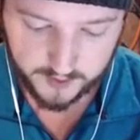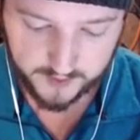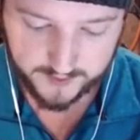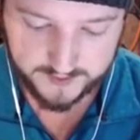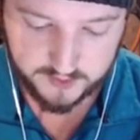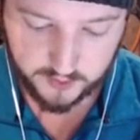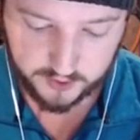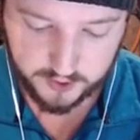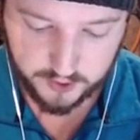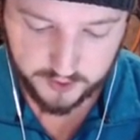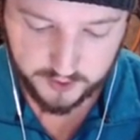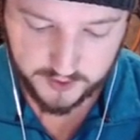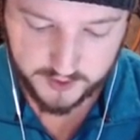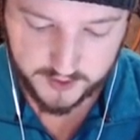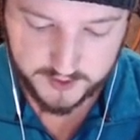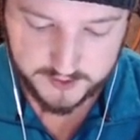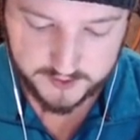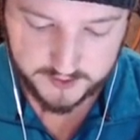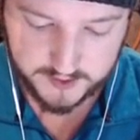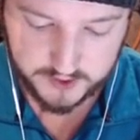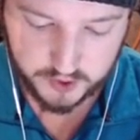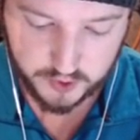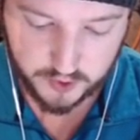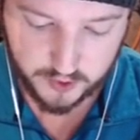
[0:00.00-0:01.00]
So we'll do this.
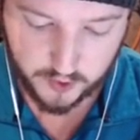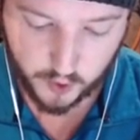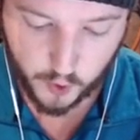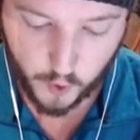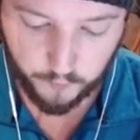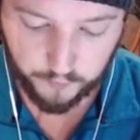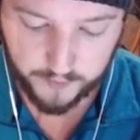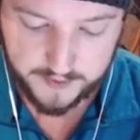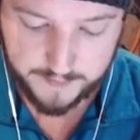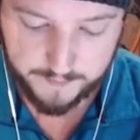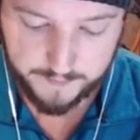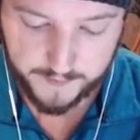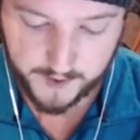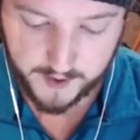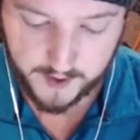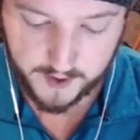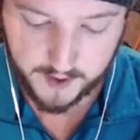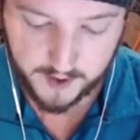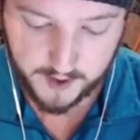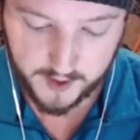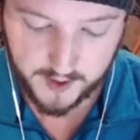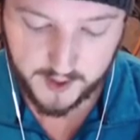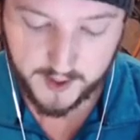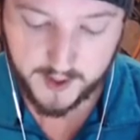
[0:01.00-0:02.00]
This should hopefully
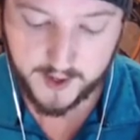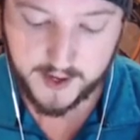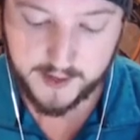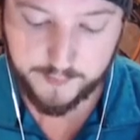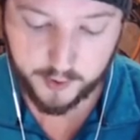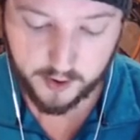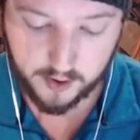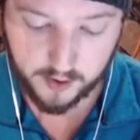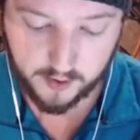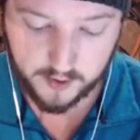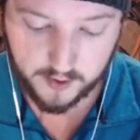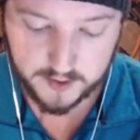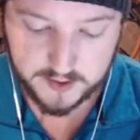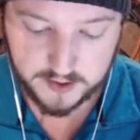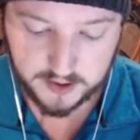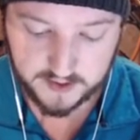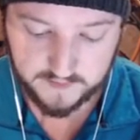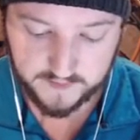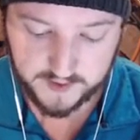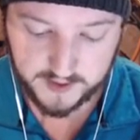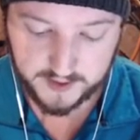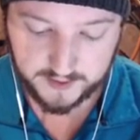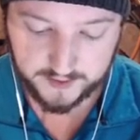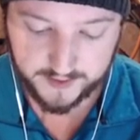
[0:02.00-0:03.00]
be a
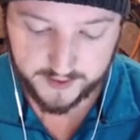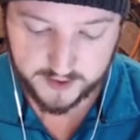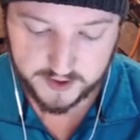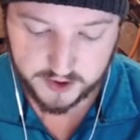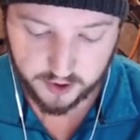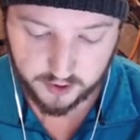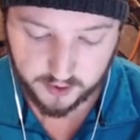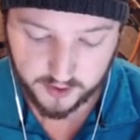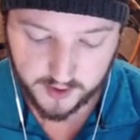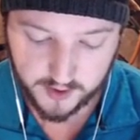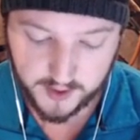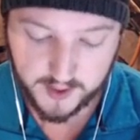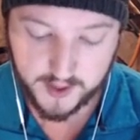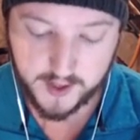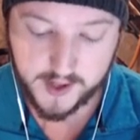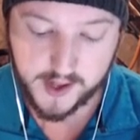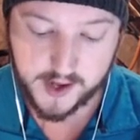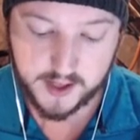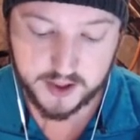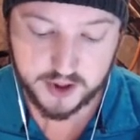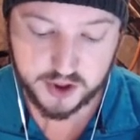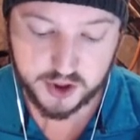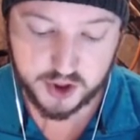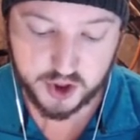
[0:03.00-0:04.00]
positive Elixir
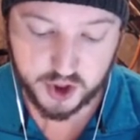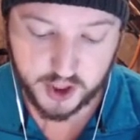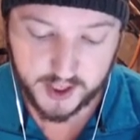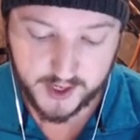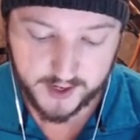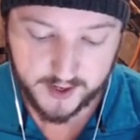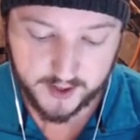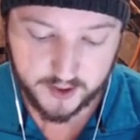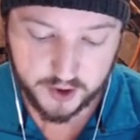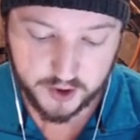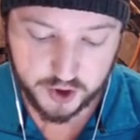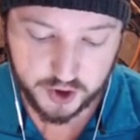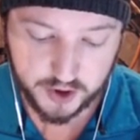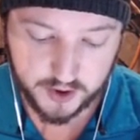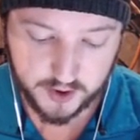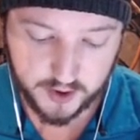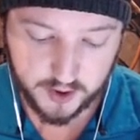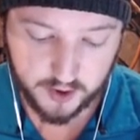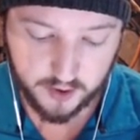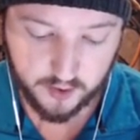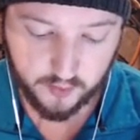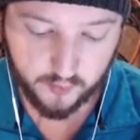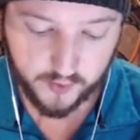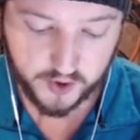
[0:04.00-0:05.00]
exchange,
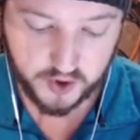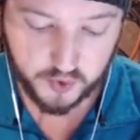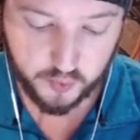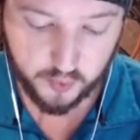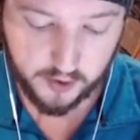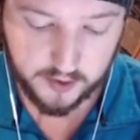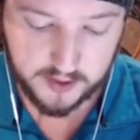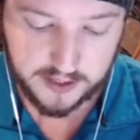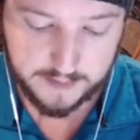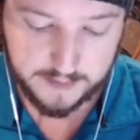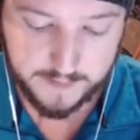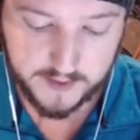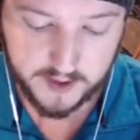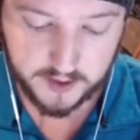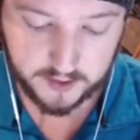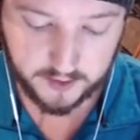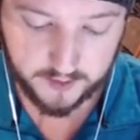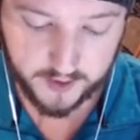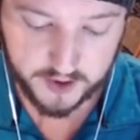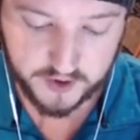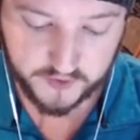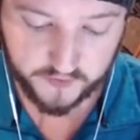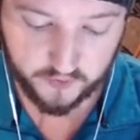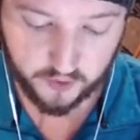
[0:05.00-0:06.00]
which will come in
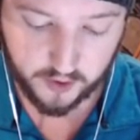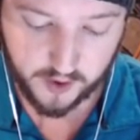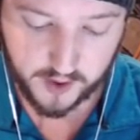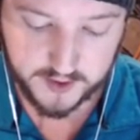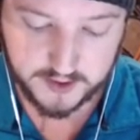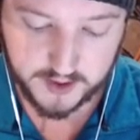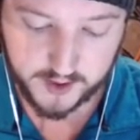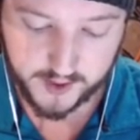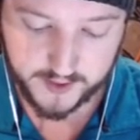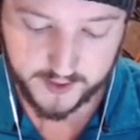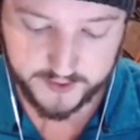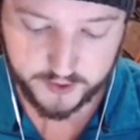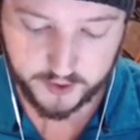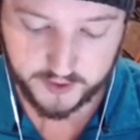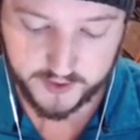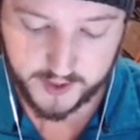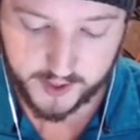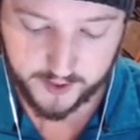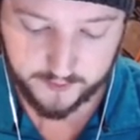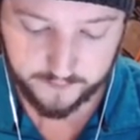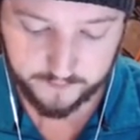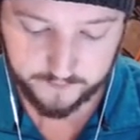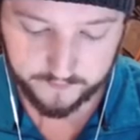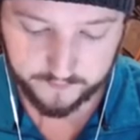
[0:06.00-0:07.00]
clutch for us, guys. Look at
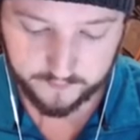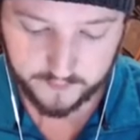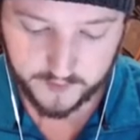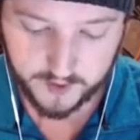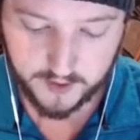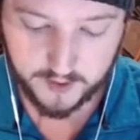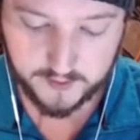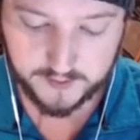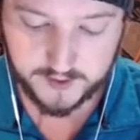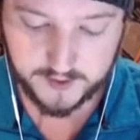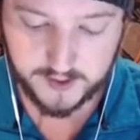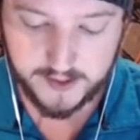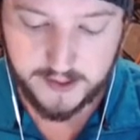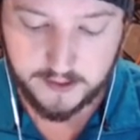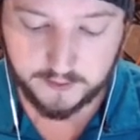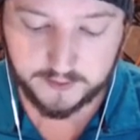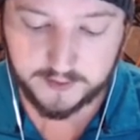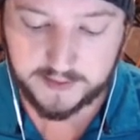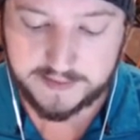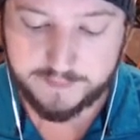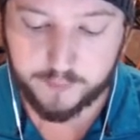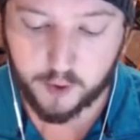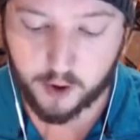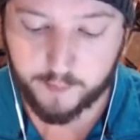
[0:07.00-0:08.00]
that. Taking out
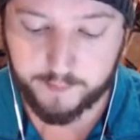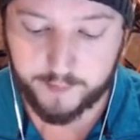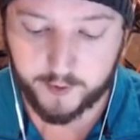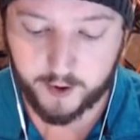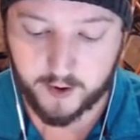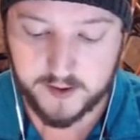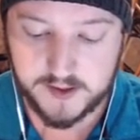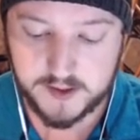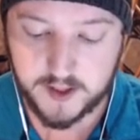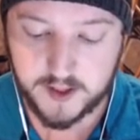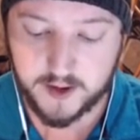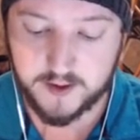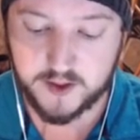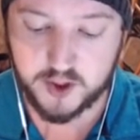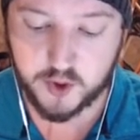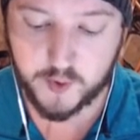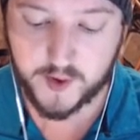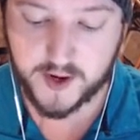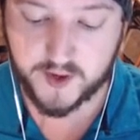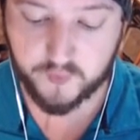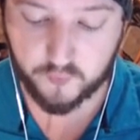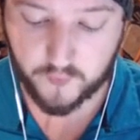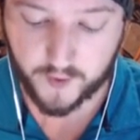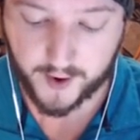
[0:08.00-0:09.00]
the Elite Barbarians under
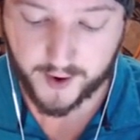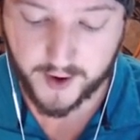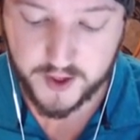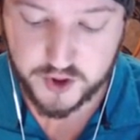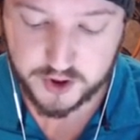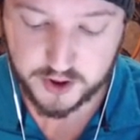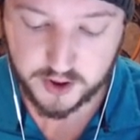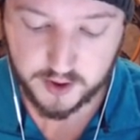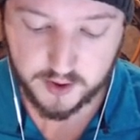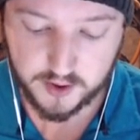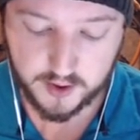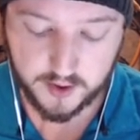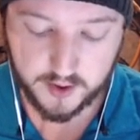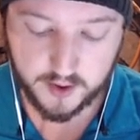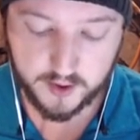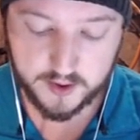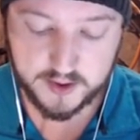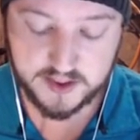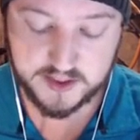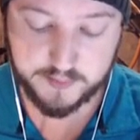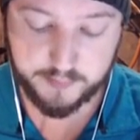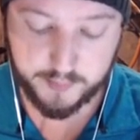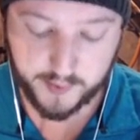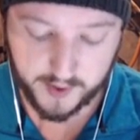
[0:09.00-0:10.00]
a raged
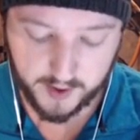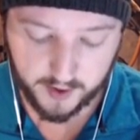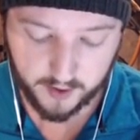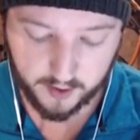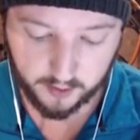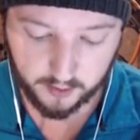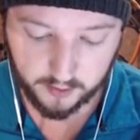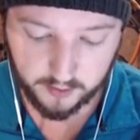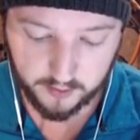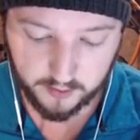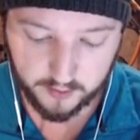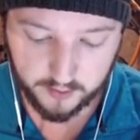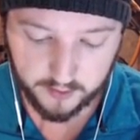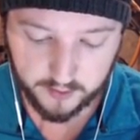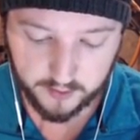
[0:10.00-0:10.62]
spell